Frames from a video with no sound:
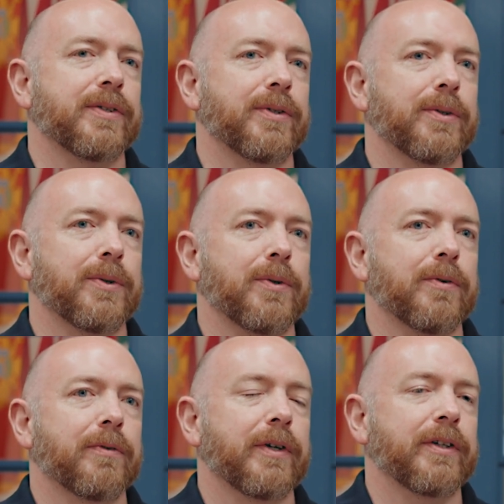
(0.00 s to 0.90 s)

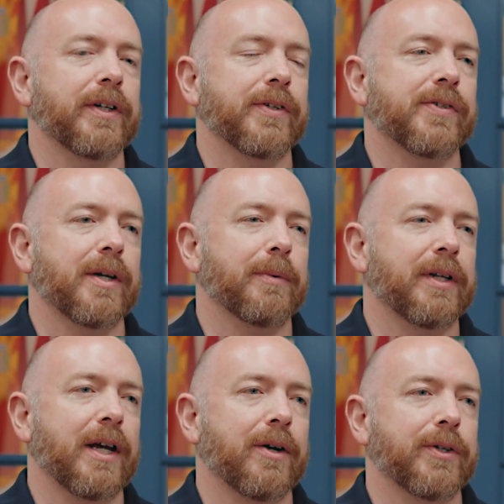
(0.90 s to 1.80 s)
to really examine
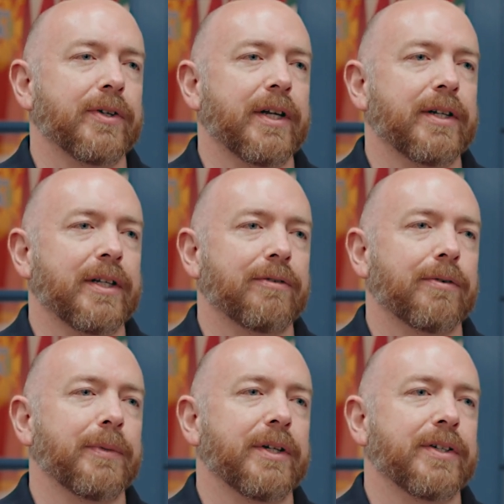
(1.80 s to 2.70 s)
how you're getting
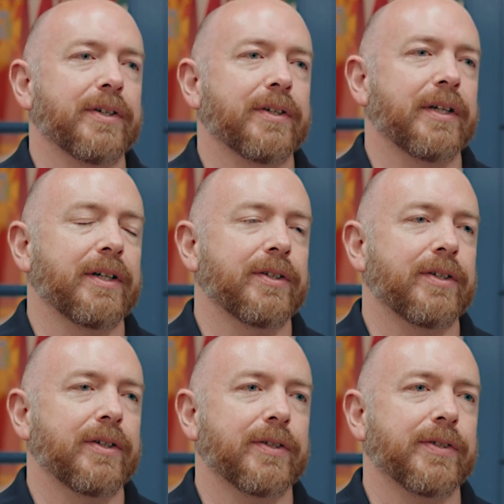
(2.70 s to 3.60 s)
information into
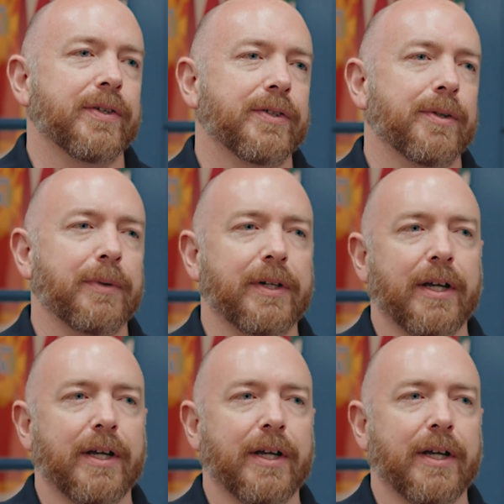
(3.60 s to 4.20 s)
your system and